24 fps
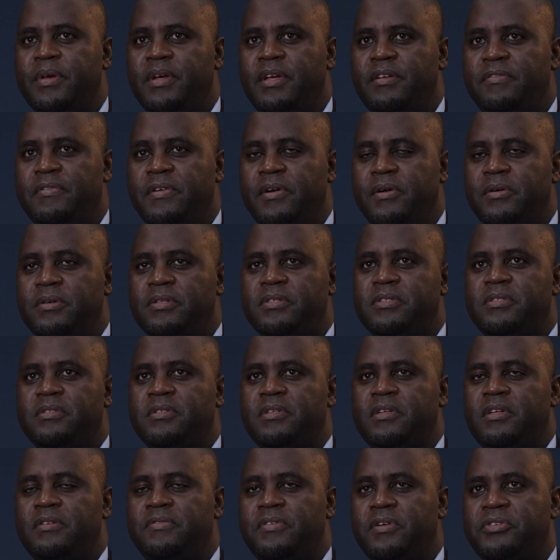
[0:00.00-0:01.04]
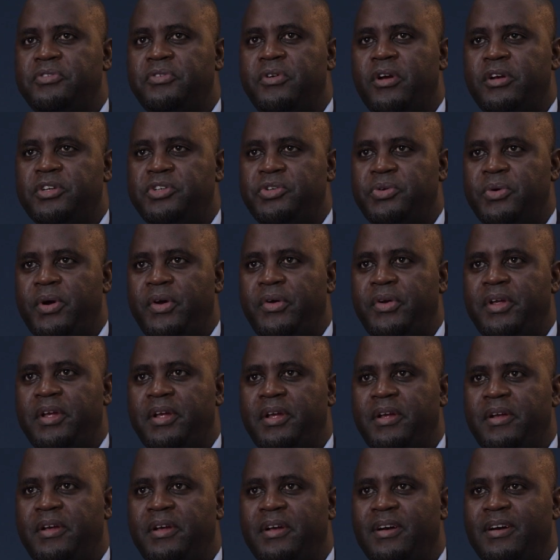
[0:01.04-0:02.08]
It felt
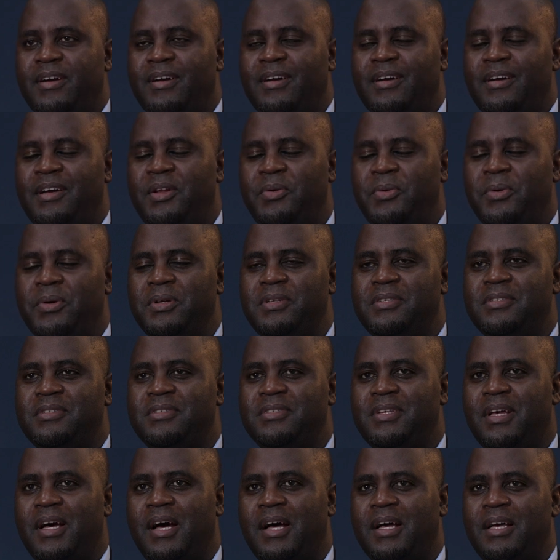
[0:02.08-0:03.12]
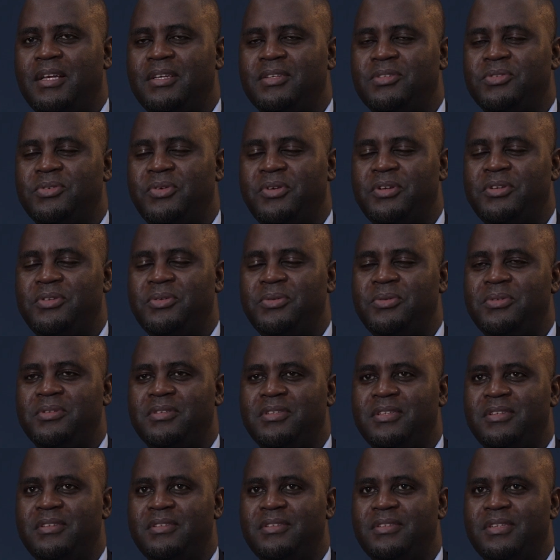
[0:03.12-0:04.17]
reassuring. It was, sorry to
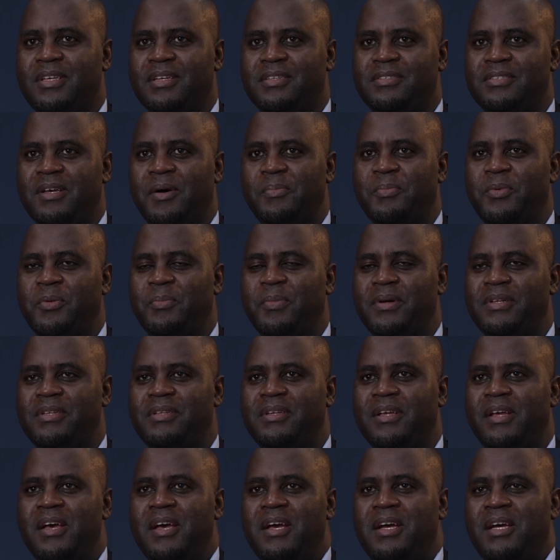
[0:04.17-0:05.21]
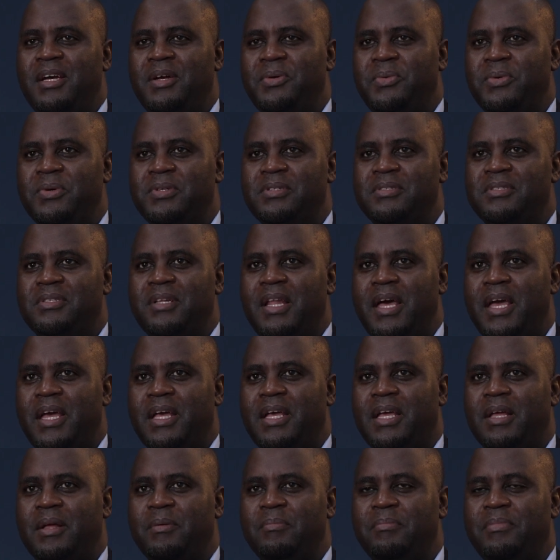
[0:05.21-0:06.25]
use this example, but it was
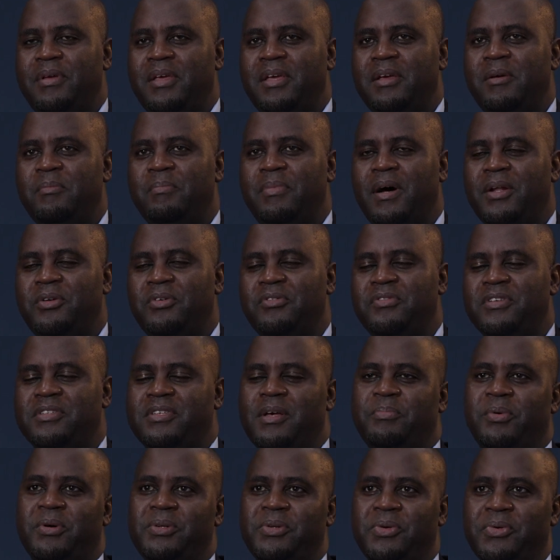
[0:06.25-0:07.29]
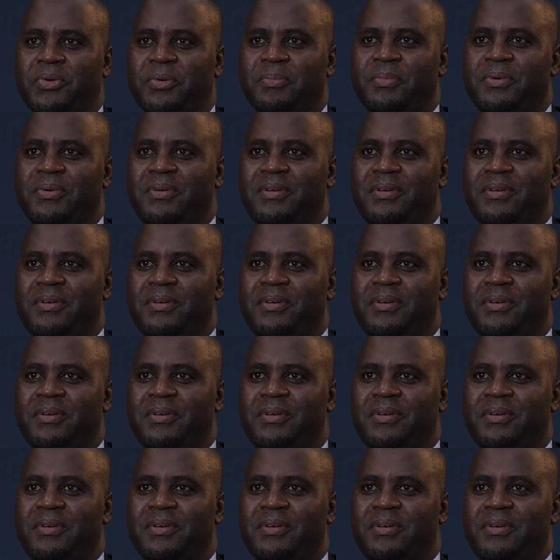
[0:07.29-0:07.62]
like being part of a support group.